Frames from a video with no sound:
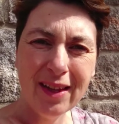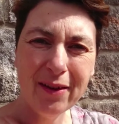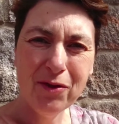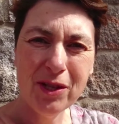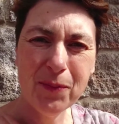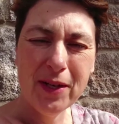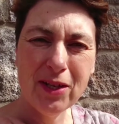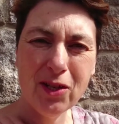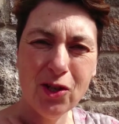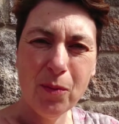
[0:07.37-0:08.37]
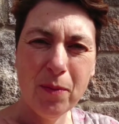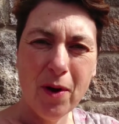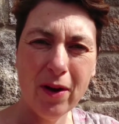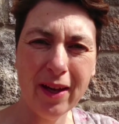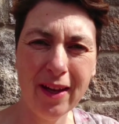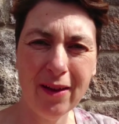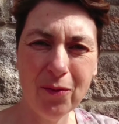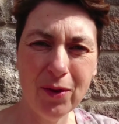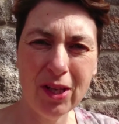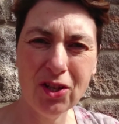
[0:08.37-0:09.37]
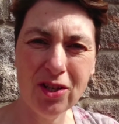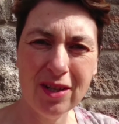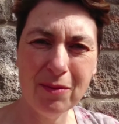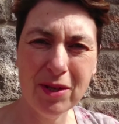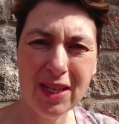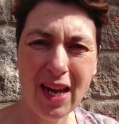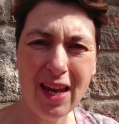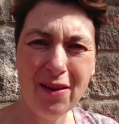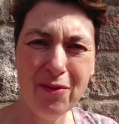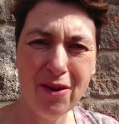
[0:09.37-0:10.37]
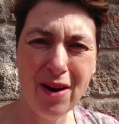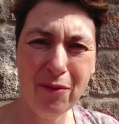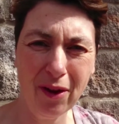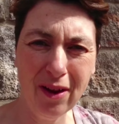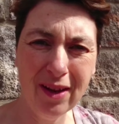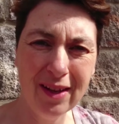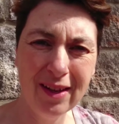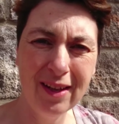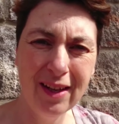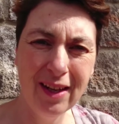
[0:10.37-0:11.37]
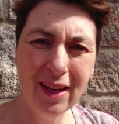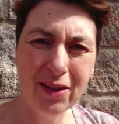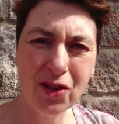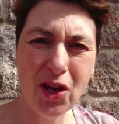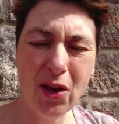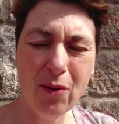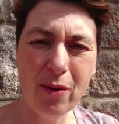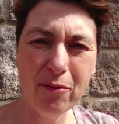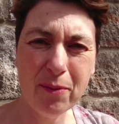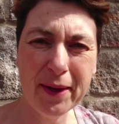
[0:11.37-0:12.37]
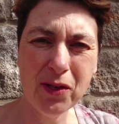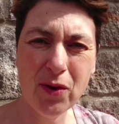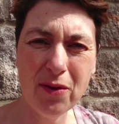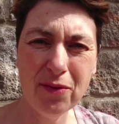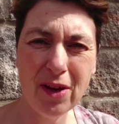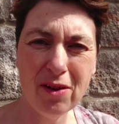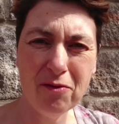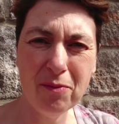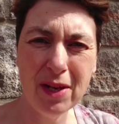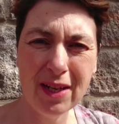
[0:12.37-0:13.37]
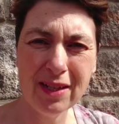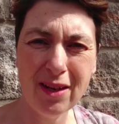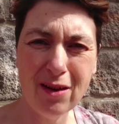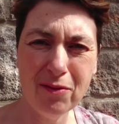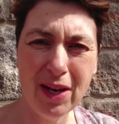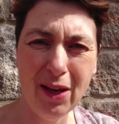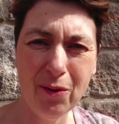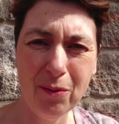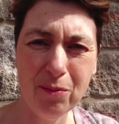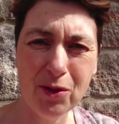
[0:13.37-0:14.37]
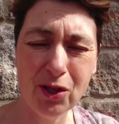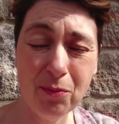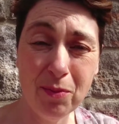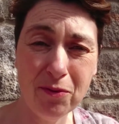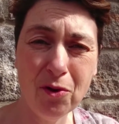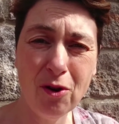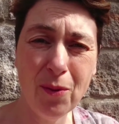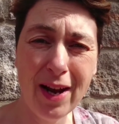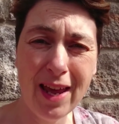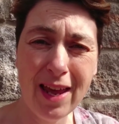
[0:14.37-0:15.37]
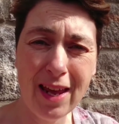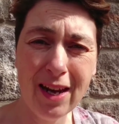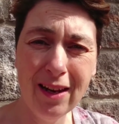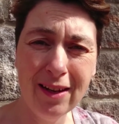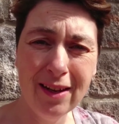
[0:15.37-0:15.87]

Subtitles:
I've just been to the supermarket, which seemed to take forever. I had to queue up for about 25 minutes to half an hour before I went in.